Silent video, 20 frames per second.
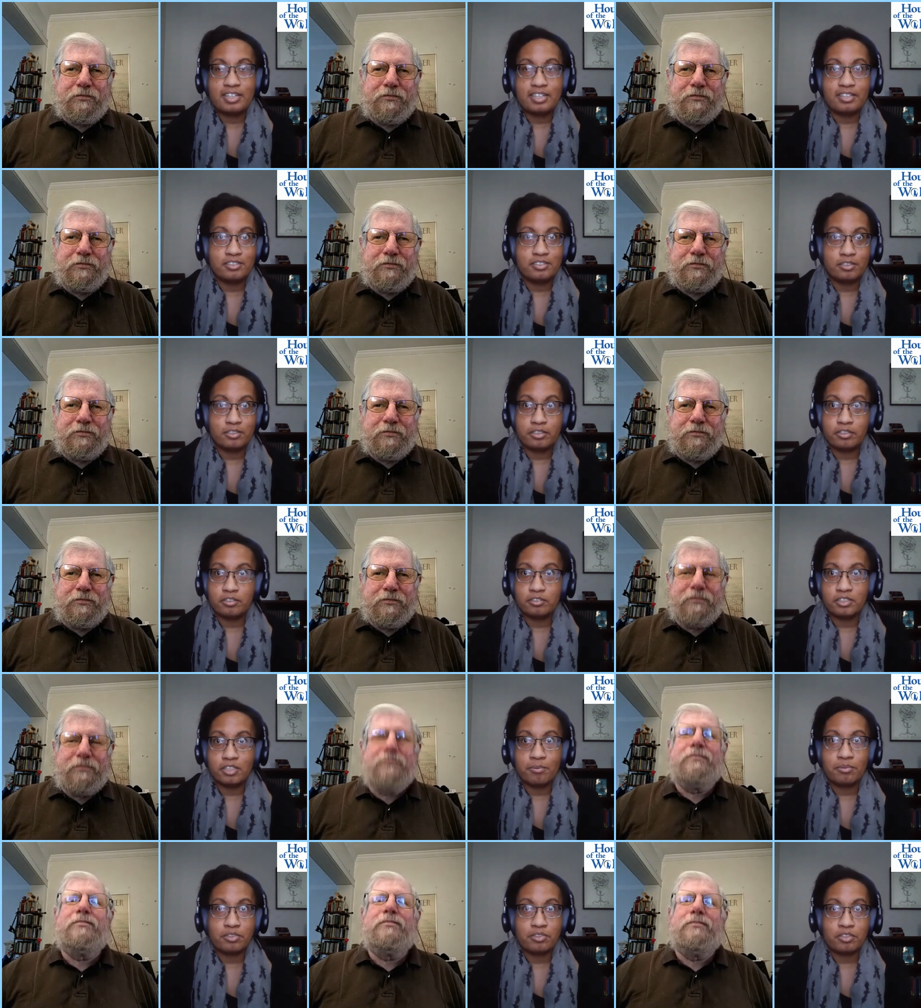Speaker 1: and so they're
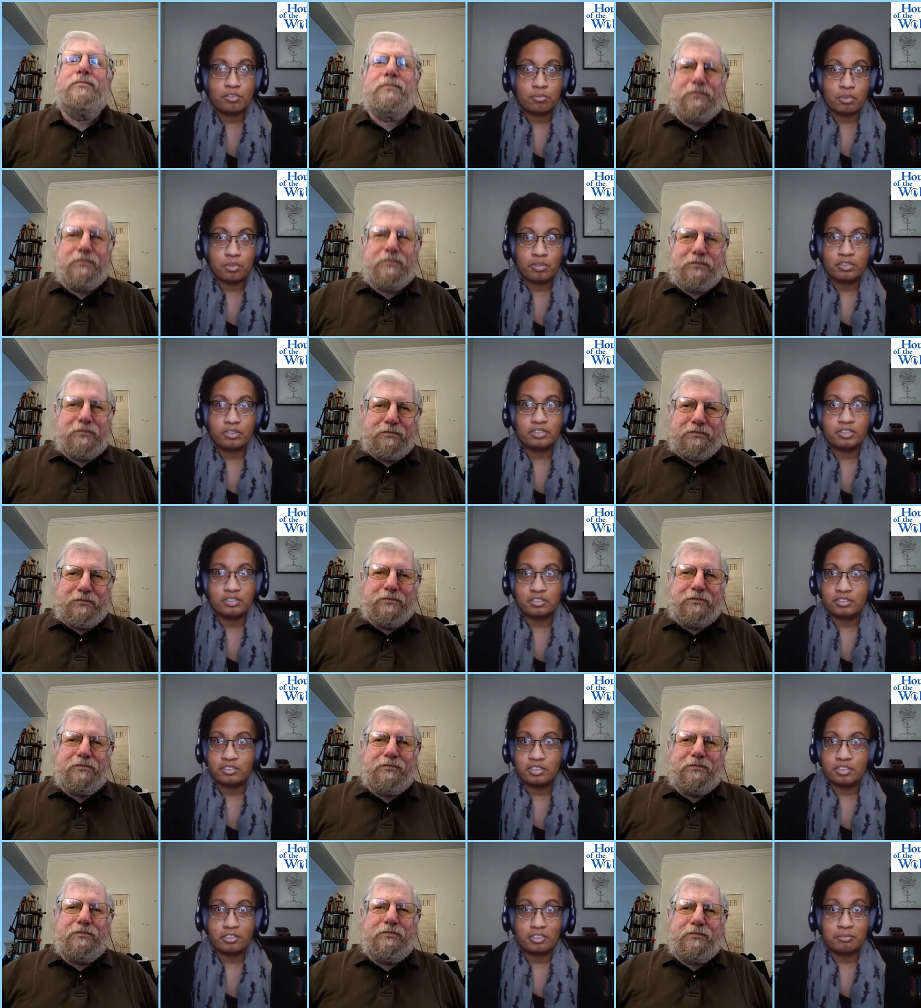done with the war, they
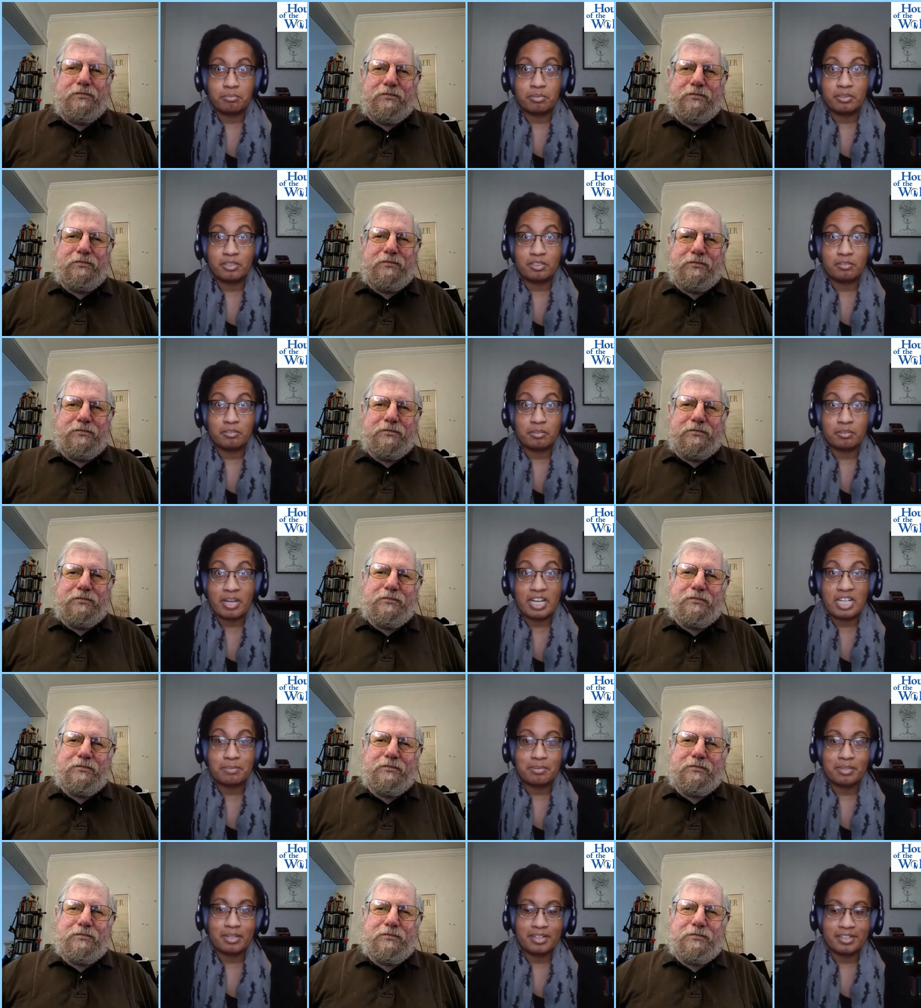things putting their
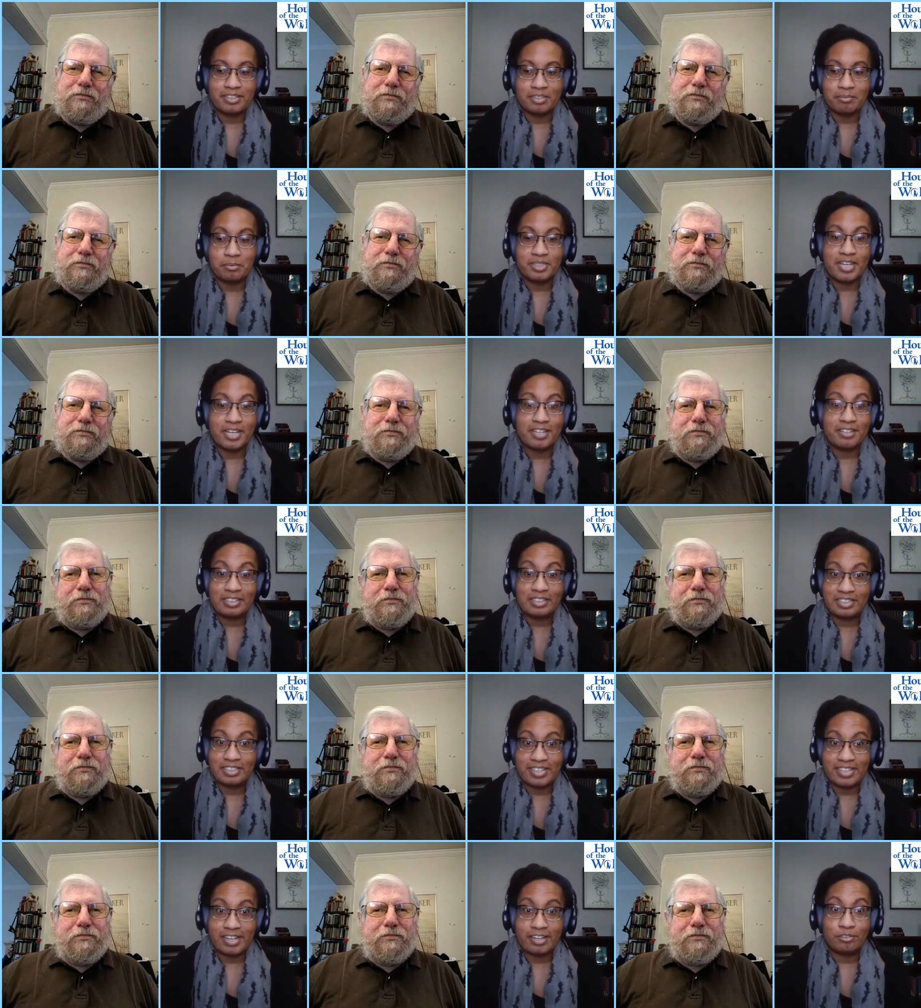past behind them,
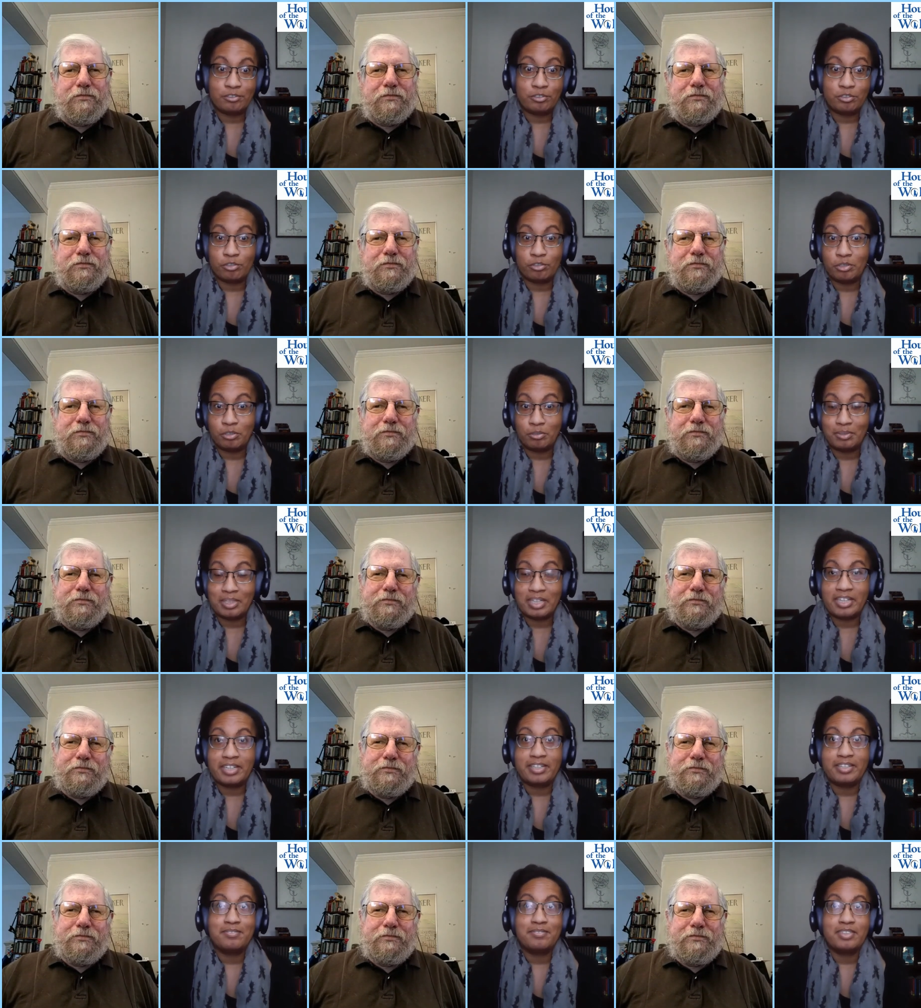settling down to new
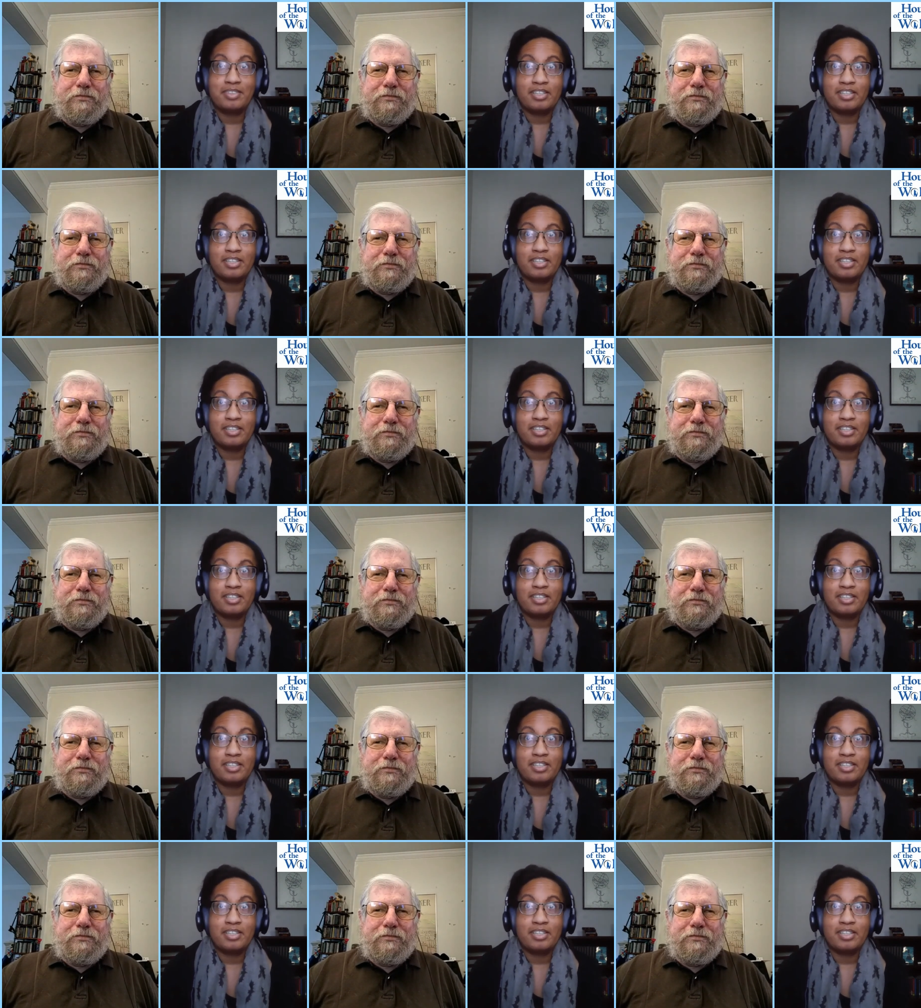lives,